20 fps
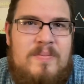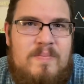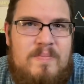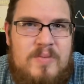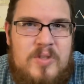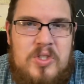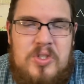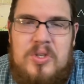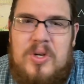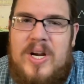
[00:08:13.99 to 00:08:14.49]

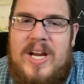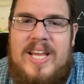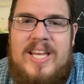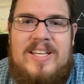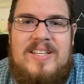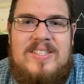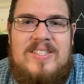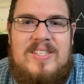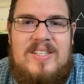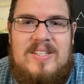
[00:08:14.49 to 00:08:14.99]

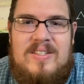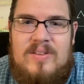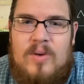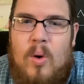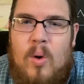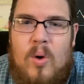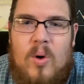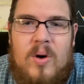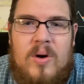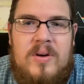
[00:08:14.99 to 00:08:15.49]
strings and
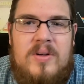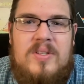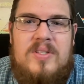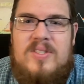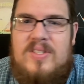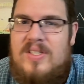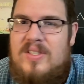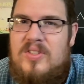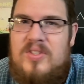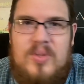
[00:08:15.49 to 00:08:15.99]

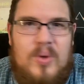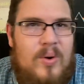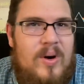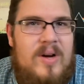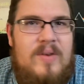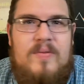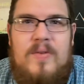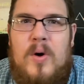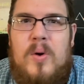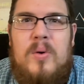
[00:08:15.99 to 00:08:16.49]
horns and
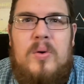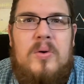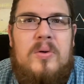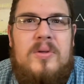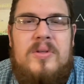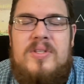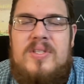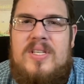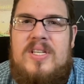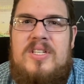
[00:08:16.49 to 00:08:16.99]
soaring
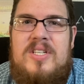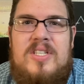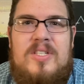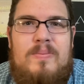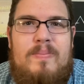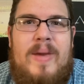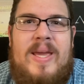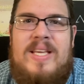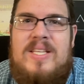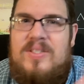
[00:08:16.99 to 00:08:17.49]
vocals, and just
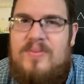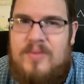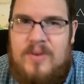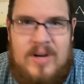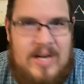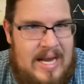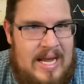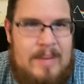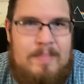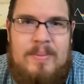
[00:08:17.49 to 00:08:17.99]
makes for
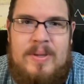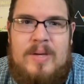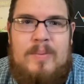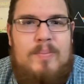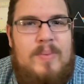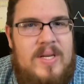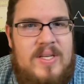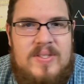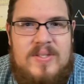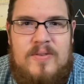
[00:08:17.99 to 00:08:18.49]
an epic
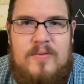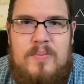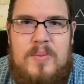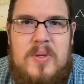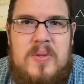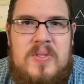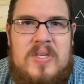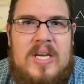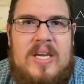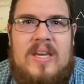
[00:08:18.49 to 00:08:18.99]
piece of
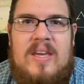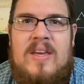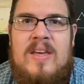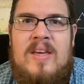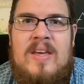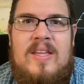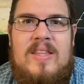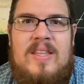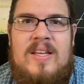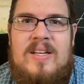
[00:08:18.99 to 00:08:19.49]
music
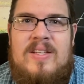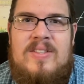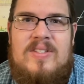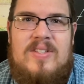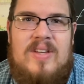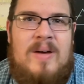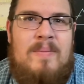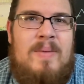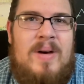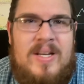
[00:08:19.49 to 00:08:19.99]
that is
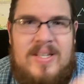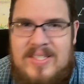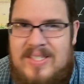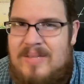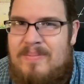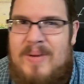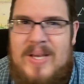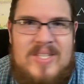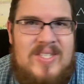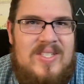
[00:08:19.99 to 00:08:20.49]
amongst
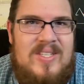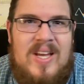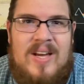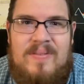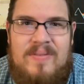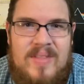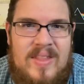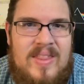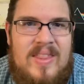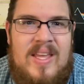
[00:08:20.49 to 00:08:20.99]
the best
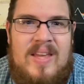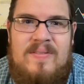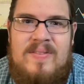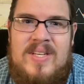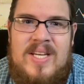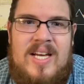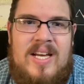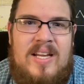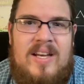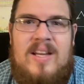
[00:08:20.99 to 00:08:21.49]
stuff that they've
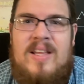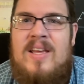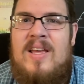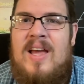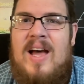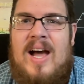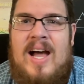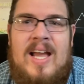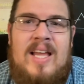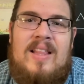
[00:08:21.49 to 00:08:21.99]
done.
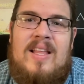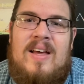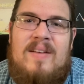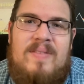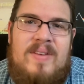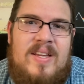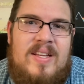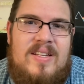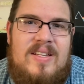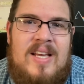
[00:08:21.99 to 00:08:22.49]
I love
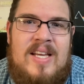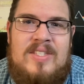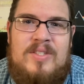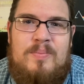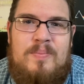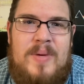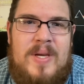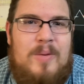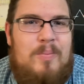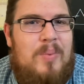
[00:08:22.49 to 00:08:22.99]
it. As a
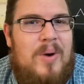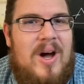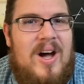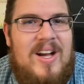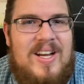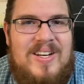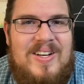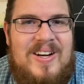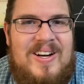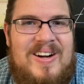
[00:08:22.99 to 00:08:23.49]
big
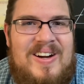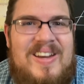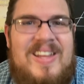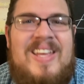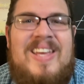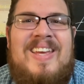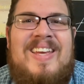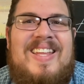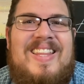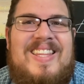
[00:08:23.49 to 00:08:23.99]
prog nerd,
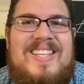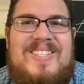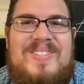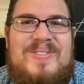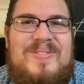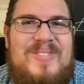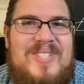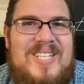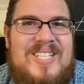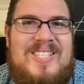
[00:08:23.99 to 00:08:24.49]
this
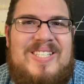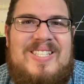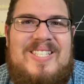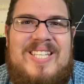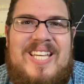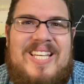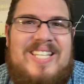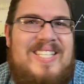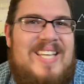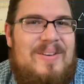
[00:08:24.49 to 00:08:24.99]
just
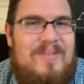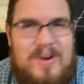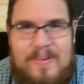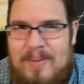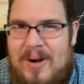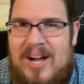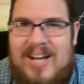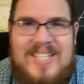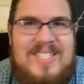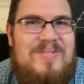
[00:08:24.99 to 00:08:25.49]
ticked every
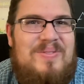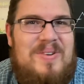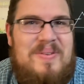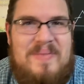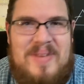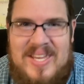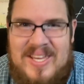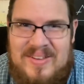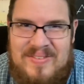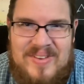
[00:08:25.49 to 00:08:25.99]
box for
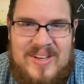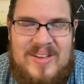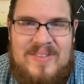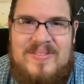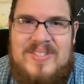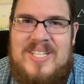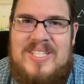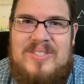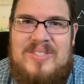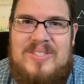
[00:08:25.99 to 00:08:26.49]
me
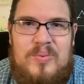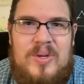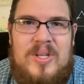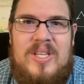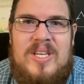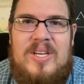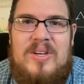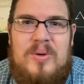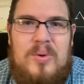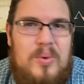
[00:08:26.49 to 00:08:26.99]
of just
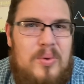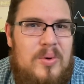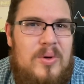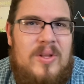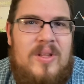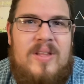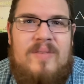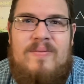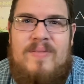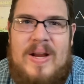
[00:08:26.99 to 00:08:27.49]
really
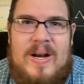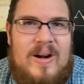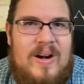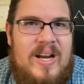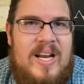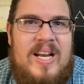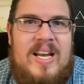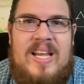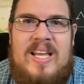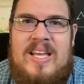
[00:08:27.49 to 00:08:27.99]
cool,
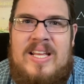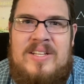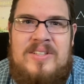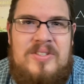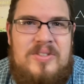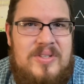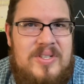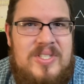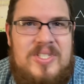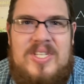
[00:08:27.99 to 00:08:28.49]
varied,
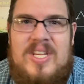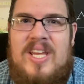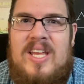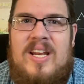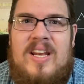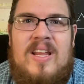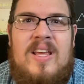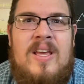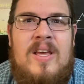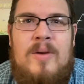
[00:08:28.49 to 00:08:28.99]

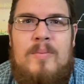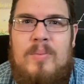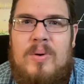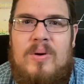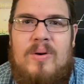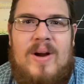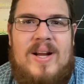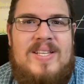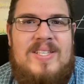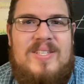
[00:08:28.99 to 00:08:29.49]
interesting,
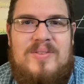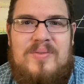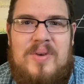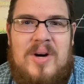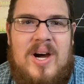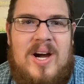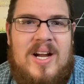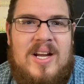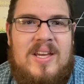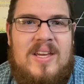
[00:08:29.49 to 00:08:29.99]
progressive
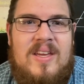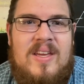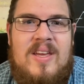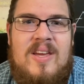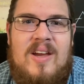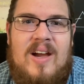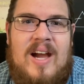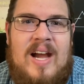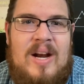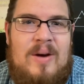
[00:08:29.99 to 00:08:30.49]
rock.
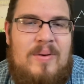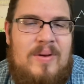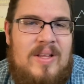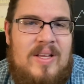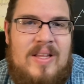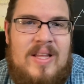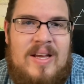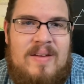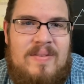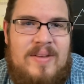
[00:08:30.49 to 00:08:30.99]
I really
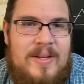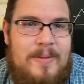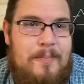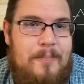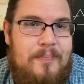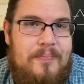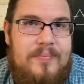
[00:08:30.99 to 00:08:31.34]
love it.